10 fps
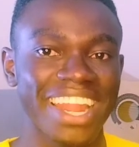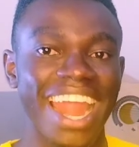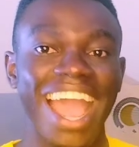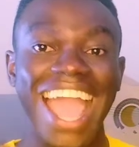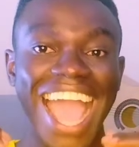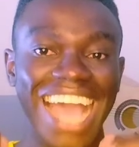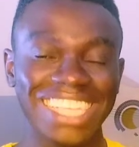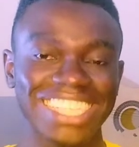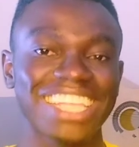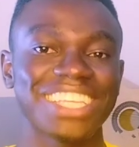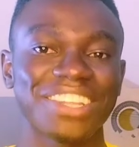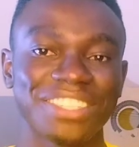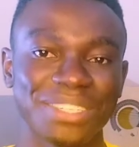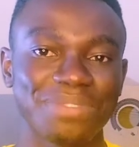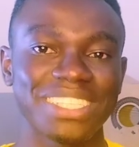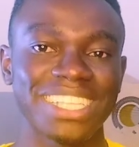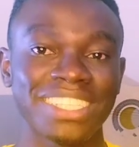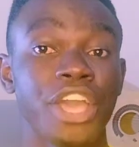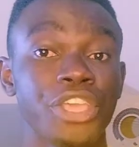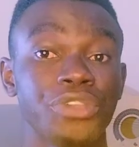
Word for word: naira and start a laundry business